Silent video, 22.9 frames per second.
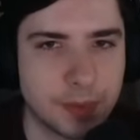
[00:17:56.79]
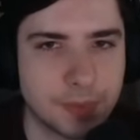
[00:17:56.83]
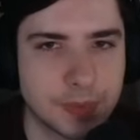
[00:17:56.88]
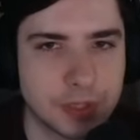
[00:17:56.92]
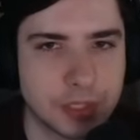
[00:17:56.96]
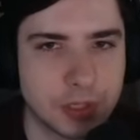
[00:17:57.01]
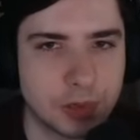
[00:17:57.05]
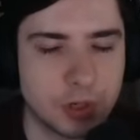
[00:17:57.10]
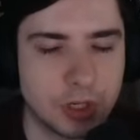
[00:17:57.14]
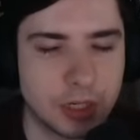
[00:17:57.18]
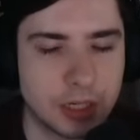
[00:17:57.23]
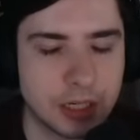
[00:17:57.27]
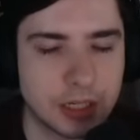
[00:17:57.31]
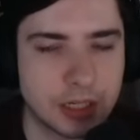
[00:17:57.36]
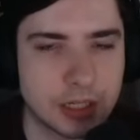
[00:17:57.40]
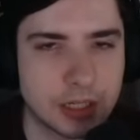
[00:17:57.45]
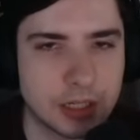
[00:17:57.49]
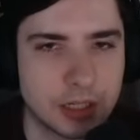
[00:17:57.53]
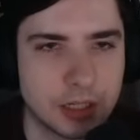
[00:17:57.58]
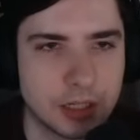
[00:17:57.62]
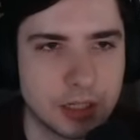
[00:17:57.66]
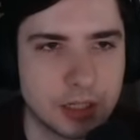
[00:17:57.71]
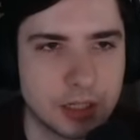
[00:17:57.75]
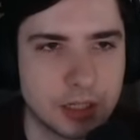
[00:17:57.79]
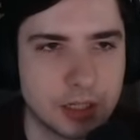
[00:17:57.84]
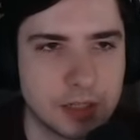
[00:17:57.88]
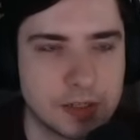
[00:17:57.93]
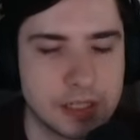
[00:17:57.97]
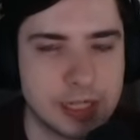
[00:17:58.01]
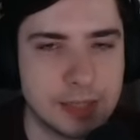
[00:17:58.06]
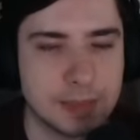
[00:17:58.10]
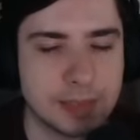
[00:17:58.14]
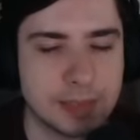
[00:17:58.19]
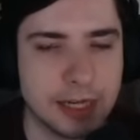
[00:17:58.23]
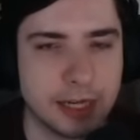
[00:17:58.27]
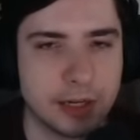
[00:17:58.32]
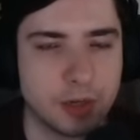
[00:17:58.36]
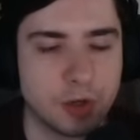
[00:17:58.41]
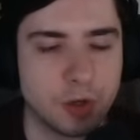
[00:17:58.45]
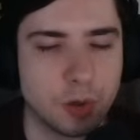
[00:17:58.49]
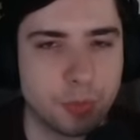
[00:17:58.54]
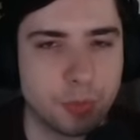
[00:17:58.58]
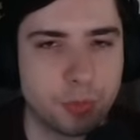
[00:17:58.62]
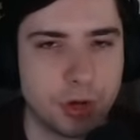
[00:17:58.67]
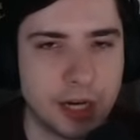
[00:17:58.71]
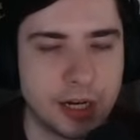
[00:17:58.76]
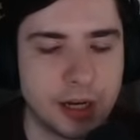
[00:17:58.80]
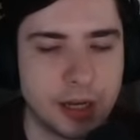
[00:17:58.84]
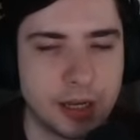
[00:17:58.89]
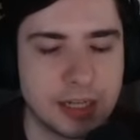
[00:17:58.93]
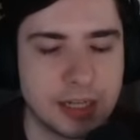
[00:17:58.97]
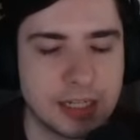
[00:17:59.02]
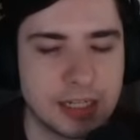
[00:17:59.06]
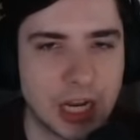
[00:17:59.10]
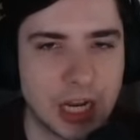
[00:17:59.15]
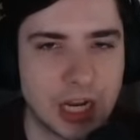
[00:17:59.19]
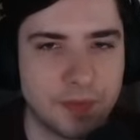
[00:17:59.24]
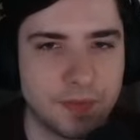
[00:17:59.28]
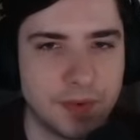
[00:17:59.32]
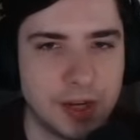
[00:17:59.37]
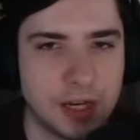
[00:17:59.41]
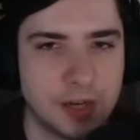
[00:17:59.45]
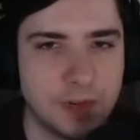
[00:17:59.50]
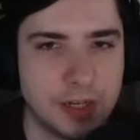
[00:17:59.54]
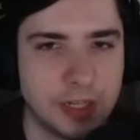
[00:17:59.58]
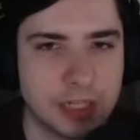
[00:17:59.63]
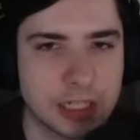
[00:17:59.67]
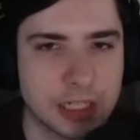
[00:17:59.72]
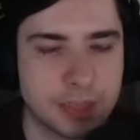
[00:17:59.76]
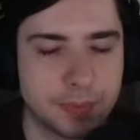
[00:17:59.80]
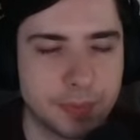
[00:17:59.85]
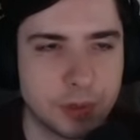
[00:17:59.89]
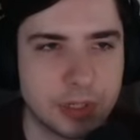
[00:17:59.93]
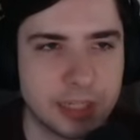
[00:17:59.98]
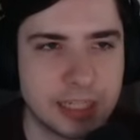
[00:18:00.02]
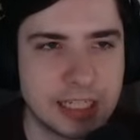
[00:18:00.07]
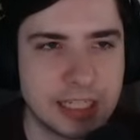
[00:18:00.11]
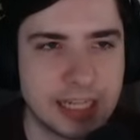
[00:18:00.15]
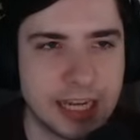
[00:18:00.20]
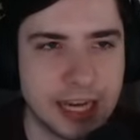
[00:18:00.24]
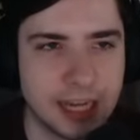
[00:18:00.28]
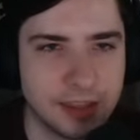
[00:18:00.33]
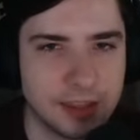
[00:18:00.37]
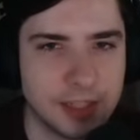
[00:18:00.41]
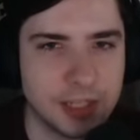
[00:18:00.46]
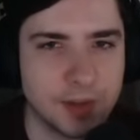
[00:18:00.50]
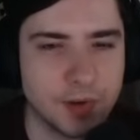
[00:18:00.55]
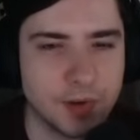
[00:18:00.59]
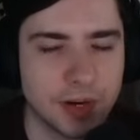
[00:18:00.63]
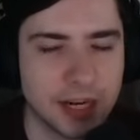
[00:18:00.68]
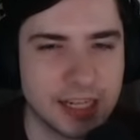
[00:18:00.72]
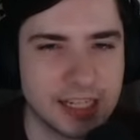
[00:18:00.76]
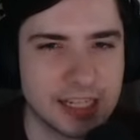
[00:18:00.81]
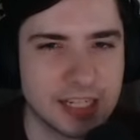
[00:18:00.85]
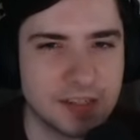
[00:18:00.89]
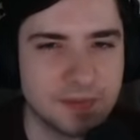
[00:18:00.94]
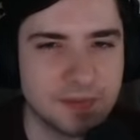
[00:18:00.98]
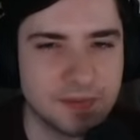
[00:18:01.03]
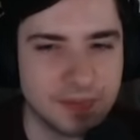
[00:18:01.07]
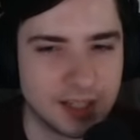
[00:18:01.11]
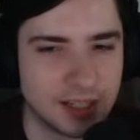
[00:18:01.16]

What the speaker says: Zoroark, seems like a no-brainer. Attack Weight, Weakness Policy, and the new item.